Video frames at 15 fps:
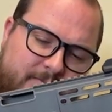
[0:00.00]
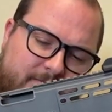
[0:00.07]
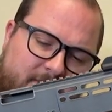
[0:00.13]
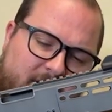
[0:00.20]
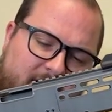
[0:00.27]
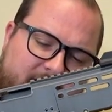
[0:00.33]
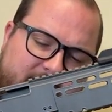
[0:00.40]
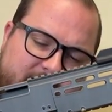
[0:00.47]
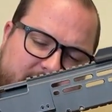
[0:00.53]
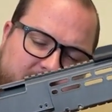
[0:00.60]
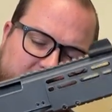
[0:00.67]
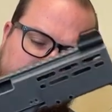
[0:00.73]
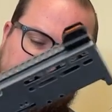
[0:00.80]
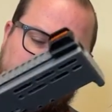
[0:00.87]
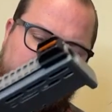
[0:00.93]
constant
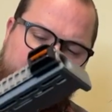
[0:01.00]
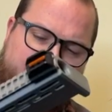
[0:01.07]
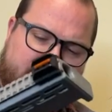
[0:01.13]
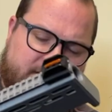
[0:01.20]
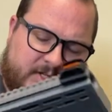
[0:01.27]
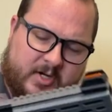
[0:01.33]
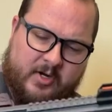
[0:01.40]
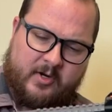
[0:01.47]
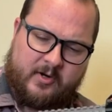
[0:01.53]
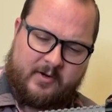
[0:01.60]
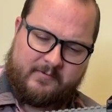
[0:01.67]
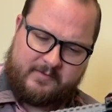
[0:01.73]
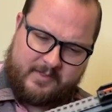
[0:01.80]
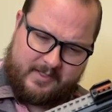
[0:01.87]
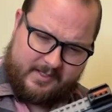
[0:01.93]
radius curve.